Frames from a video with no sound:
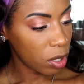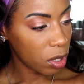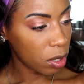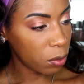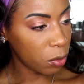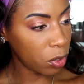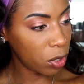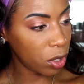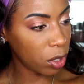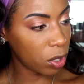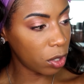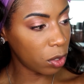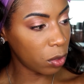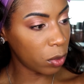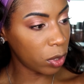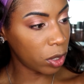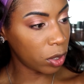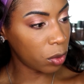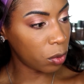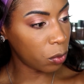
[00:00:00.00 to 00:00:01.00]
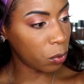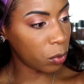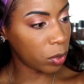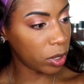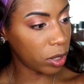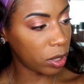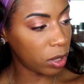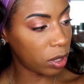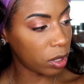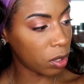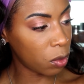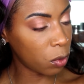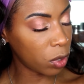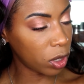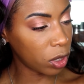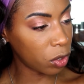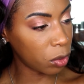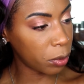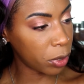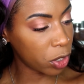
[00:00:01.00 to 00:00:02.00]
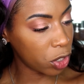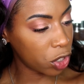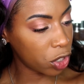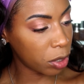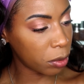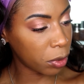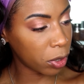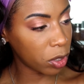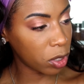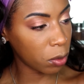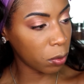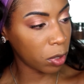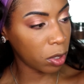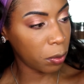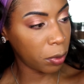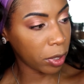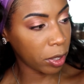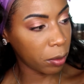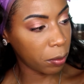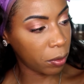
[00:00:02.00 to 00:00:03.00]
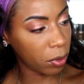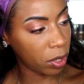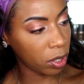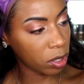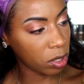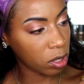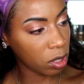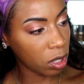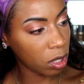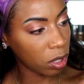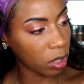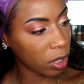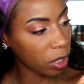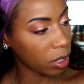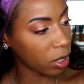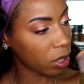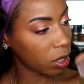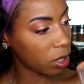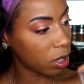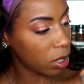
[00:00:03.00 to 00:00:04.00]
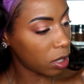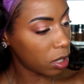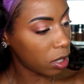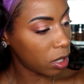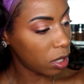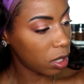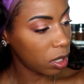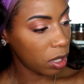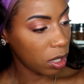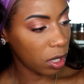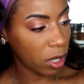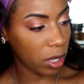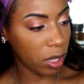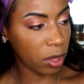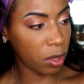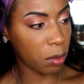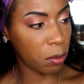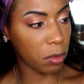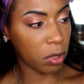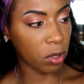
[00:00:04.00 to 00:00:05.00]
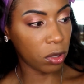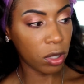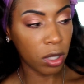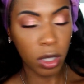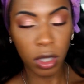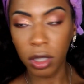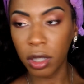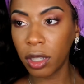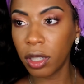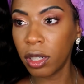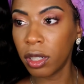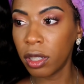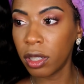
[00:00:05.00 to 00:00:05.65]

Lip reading: I'm going to go in with, I want a little bit of shimmer, so I'm going to pick up this color and the middle color.